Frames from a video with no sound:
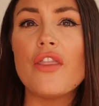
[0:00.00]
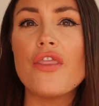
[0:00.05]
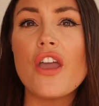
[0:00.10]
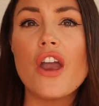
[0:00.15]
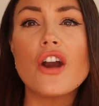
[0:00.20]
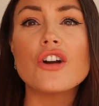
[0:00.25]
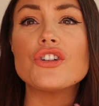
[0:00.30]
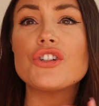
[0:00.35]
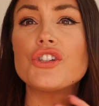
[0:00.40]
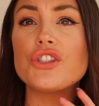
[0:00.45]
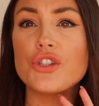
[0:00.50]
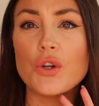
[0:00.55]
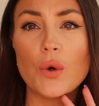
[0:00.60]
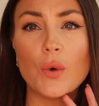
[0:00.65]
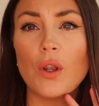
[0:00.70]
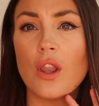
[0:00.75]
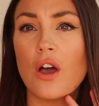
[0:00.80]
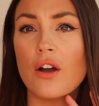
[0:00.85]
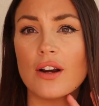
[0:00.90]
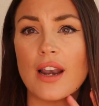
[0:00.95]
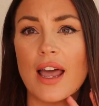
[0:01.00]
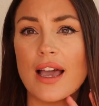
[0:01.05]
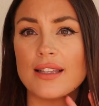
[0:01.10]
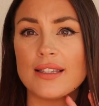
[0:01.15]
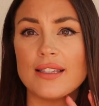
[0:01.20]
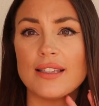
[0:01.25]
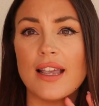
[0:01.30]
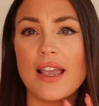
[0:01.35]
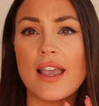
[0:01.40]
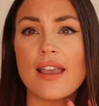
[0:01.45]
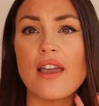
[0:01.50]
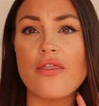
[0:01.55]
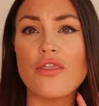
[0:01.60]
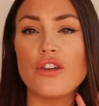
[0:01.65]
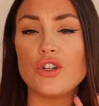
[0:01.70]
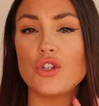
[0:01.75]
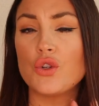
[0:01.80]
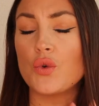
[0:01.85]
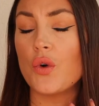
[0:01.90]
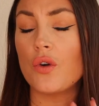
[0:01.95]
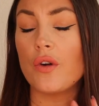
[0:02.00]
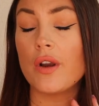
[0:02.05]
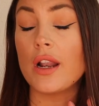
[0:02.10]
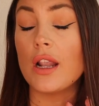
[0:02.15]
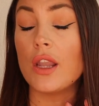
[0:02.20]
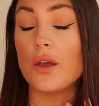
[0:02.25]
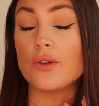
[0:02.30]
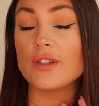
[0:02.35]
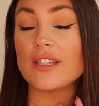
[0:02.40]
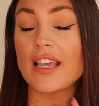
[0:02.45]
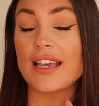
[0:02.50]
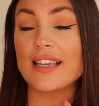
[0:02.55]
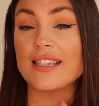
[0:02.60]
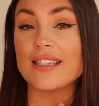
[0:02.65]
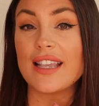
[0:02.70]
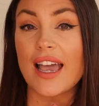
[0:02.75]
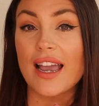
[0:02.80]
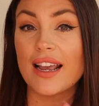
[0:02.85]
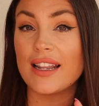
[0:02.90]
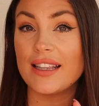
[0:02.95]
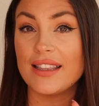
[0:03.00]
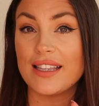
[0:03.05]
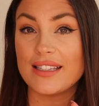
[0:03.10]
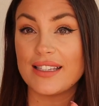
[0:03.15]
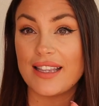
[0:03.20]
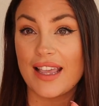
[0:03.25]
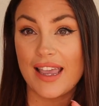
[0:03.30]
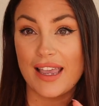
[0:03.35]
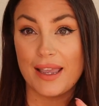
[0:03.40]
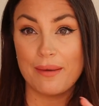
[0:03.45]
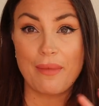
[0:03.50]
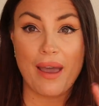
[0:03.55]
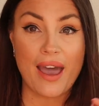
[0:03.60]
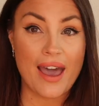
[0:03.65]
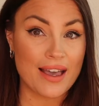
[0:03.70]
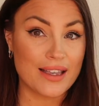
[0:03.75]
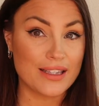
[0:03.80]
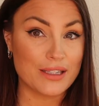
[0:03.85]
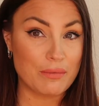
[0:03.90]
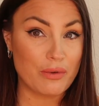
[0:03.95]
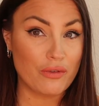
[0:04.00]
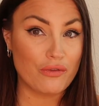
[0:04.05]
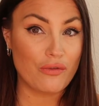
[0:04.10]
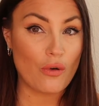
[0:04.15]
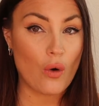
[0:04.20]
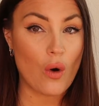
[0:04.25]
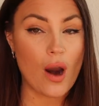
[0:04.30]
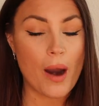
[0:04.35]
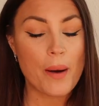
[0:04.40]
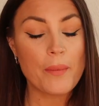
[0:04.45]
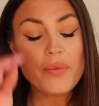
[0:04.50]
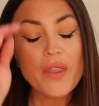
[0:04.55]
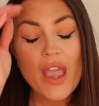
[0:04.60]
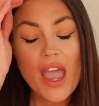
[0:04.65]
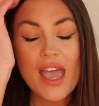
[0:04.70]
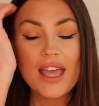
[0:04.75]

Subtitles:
they are so long lasting. The jewelry looks exactly the same as before.